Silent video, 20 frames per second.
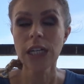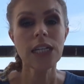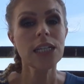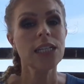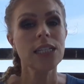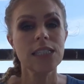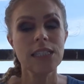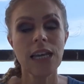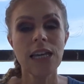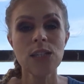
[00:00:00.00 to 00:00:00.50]

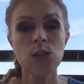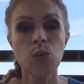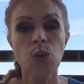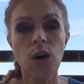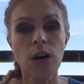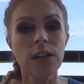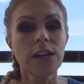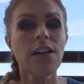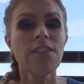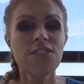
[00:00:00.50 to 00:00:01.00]
Because guess
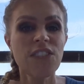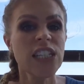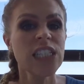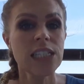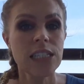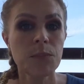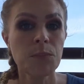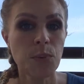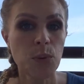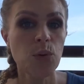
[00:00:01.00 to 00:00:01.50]
what?
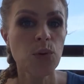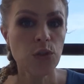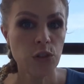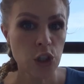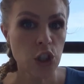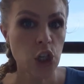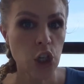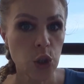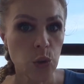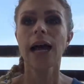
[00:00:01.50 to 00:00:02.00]
Fun's important
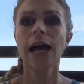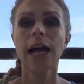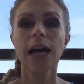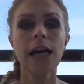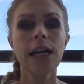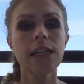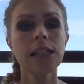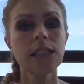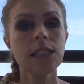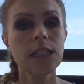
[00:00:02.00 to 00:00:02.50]
too.
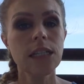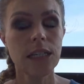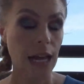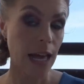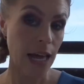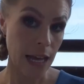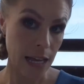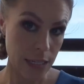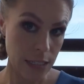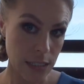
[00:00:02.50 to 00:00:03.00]
And
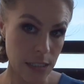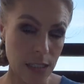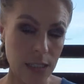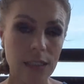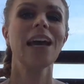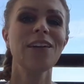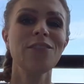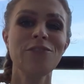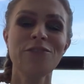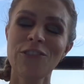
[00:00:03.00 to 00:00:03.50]

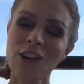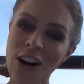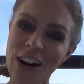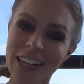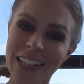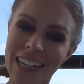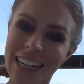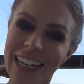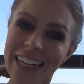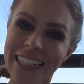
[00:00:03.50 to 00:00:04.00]

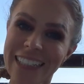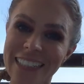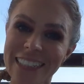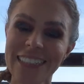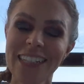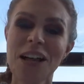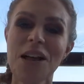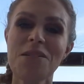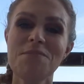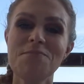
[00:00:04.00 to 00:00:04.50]
finally,
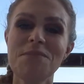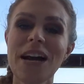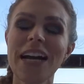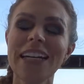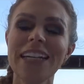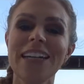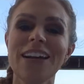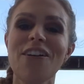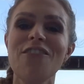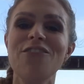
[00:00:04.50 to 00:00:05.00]

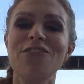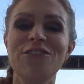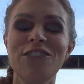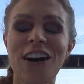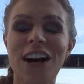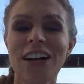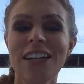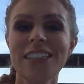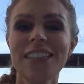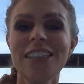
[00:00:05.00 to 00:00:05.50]
make
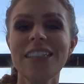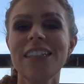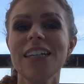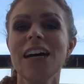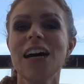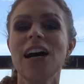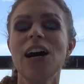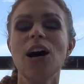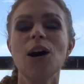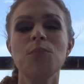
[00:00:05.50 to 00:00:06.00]
fun
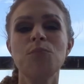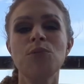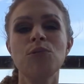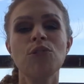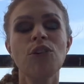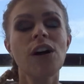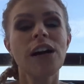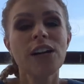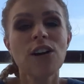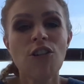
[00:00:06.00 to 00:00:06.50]
a
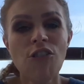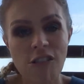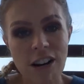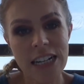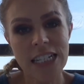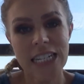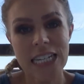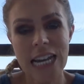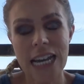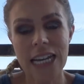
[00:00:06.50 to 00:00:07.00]

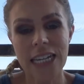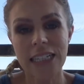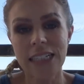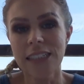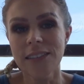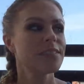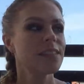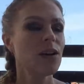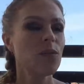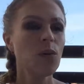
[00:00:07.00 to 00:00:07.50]
priority.
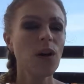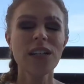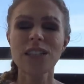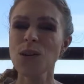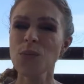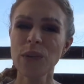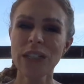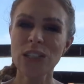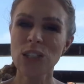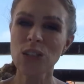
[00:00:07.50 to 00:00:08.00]
Now, why
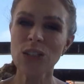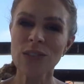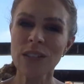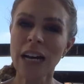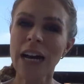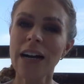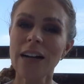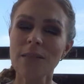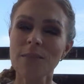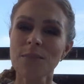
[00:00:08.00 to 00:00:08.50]
don't we do
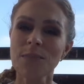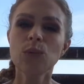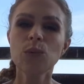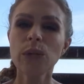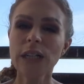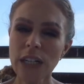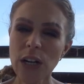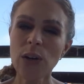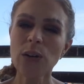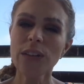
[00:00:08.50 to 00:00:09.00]
that?
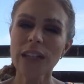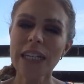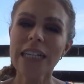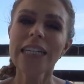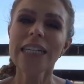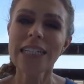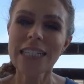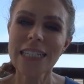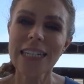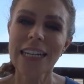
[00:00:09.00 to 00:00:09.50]
We know
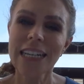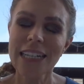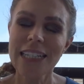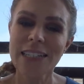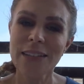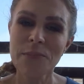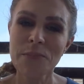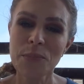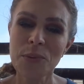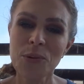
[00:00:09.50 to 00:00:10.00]
that eating
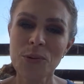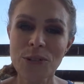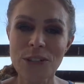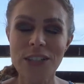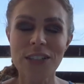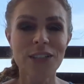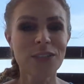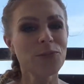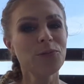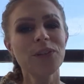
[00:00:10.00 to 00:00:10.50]
is
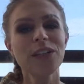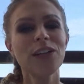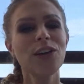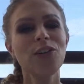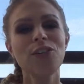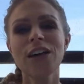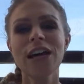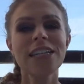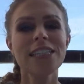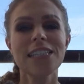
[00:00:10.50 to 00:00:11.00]
important. We
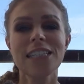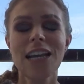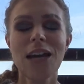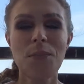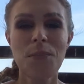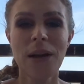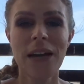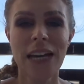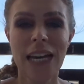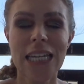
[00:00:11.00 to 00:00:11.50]
know that
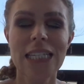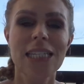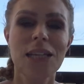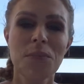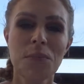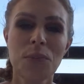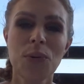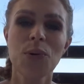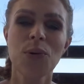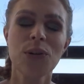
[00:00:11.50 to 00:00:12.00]
sleeping is
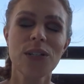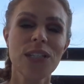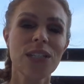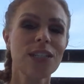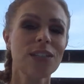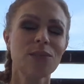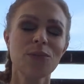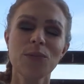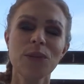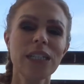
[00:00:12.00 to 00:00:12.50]

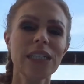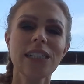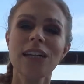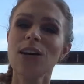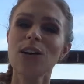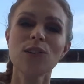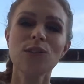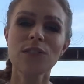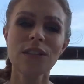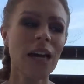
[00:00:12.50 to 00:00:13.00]
important. We
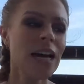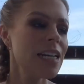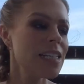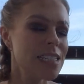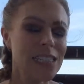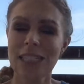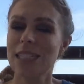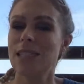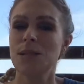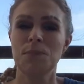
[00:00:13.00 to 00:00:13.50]
know that
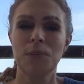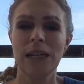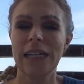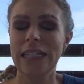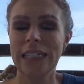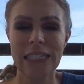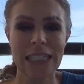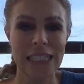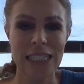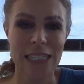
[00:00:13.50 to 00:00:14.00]

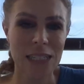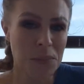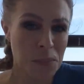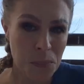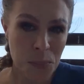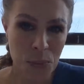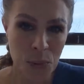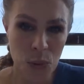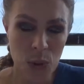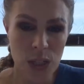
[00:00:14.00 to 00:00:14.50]
discipline is
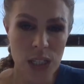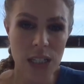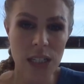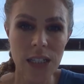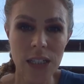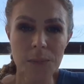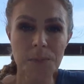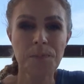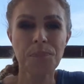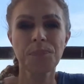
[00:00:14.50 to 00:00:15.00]

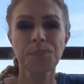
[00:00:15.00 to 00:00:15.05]
important.